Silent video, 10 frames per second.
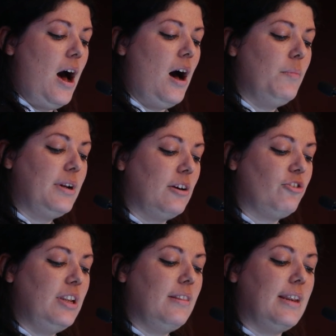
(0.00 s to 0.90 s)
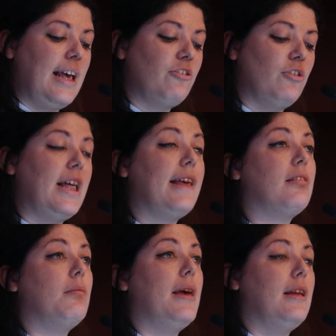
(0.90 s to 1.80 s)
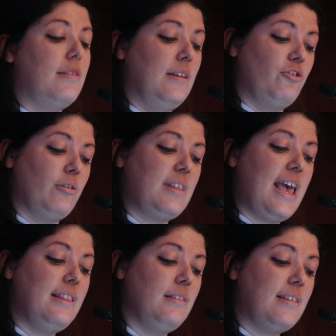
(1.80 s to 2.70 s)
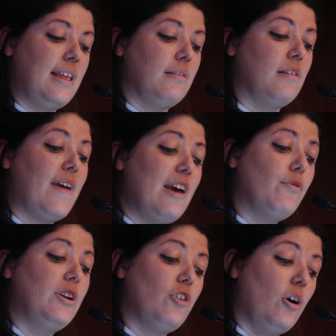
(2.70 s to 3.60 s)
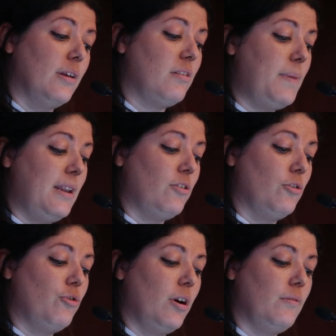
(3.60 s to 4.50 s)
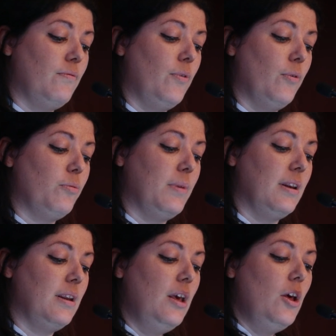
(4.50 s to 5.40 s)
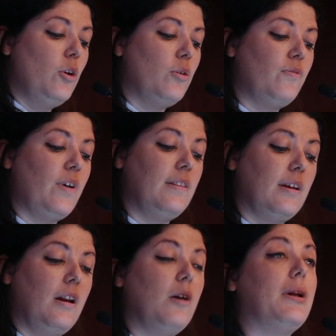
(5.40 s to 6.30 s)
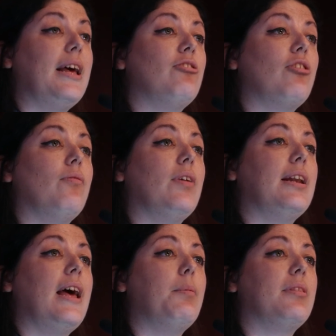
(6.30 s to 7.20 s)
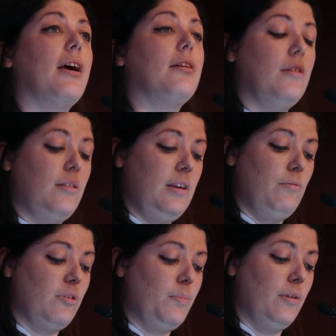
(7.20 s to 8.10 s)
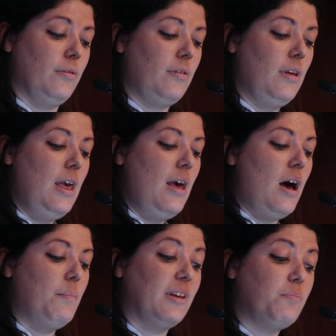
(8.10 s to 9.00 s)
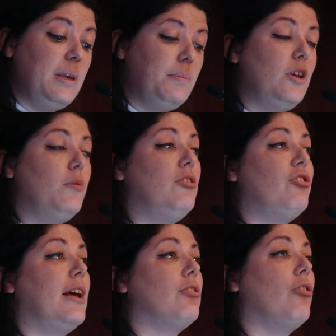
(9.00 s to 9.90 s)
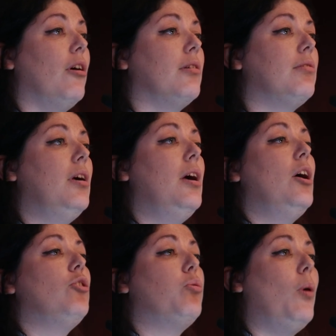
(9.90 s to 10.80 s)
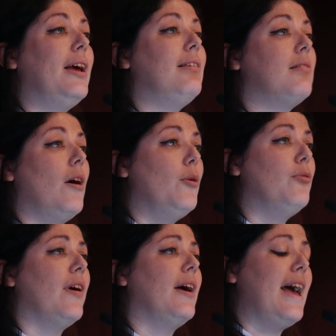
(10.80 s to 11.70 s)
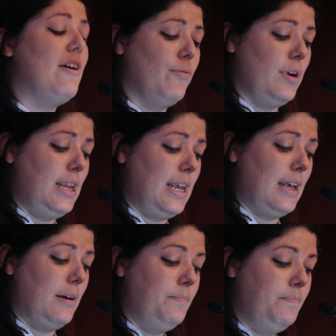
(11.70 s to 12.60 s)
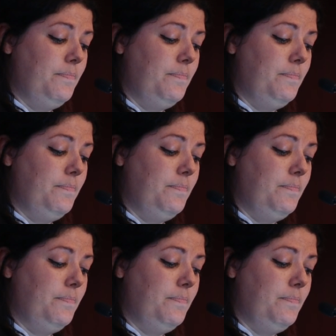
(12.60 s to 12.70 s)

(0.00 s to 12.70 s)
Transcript: Harm Reduction International estimates that just 10 cents of every dollar spent on drug enforcement could fund the global HIV and hepatitis C response amongst people who inject drugs twice over every year.